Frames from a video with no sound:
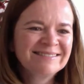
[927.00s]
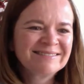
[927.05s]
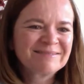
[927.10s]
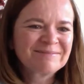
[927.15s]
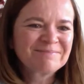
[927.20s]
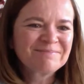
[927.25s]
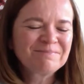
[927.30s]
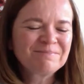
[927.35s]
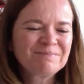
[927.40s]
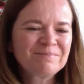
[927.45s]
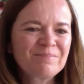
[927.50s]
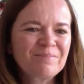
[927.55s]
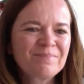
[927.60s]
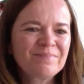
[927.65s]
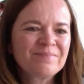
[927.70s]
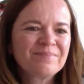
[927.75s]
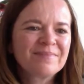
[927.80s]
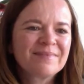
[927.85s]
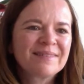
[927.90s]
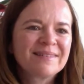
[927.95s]

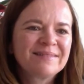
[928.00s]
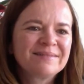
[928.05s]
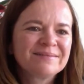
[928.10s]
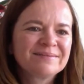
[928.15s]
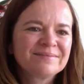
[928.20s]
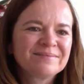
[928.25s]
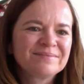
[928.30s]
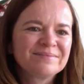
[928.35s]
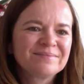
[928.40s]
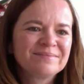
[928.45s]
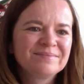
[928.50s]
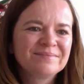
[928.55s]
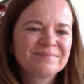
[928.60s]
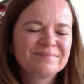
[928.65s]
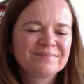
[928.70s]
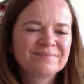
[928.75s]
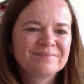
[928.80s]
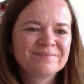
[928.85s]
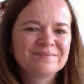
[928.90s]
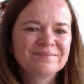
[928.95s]

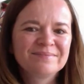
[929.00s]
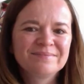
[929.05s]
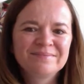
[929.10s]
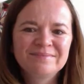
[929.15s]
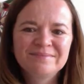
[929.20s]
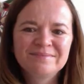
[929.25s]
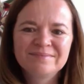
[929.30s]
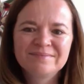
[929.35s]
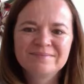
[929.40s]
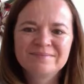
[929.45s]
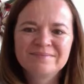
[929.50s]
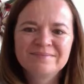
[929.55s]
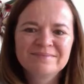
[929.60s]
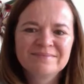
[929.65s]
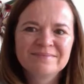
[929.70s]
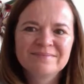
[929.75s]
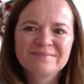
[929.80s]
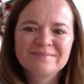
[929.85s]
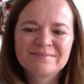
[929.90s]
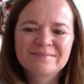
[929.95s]

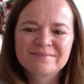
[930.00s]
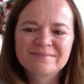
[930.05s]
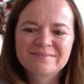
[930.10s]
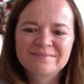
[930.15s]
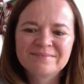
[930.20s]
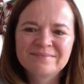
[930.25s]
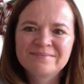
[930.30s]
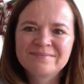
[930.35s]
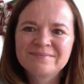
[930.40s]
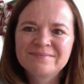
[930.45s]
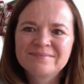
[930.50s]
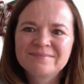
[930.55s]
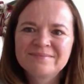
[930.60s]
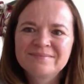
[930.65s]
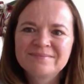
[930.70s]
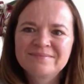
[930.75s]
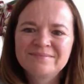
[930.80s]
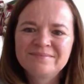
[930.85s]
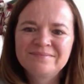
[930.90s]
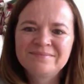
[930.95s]

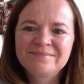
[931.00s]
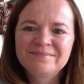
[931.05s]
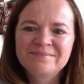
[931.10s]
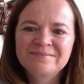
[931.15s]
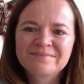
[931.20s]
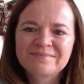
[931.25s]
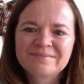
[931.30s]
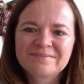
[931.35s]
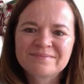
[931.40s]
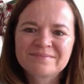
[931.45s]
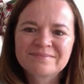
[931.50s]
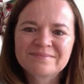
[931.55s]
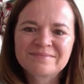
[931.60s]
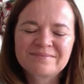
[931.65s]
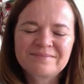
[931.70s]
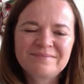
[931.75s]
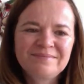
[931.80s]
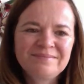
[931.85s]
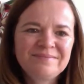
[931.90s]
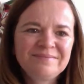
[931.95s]

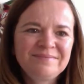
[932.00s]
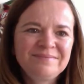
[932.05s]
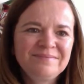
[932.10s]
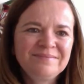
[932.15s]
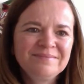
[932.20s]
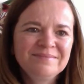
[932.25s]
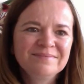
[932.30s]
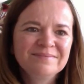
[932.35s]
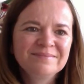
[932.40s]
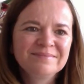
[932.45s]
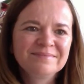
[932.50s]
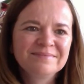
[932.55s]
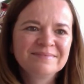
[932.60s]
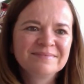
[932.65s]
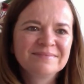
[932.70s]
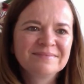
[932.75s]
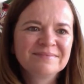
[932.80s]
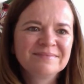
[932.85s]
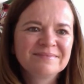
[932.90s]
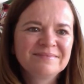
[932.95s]

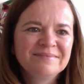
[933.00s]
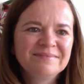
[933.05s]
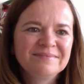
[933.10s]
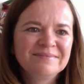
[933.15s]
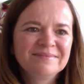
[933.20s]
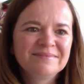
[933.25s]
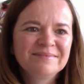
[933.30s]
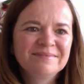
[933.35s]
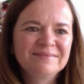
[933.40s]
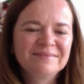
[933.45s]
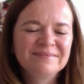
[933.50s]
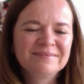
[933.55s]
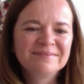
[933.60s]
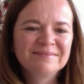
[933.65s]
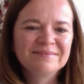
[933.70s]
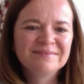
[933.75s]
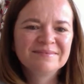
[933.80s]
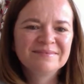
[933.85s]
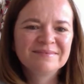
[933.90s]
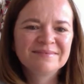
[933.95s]

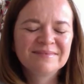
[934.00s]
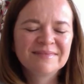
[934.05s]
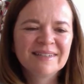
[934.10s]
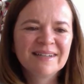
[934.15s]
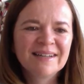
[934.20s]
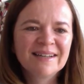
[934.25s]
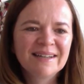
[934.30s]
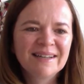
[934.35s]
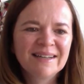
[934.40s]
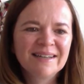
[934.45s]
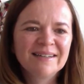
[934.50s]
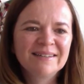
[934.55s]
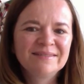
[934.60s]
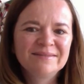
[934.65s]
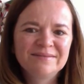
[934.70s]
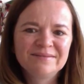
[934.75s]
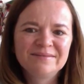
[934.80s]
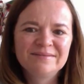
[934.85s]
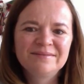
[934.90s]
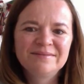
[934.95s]
No words are spoken by the person on screen.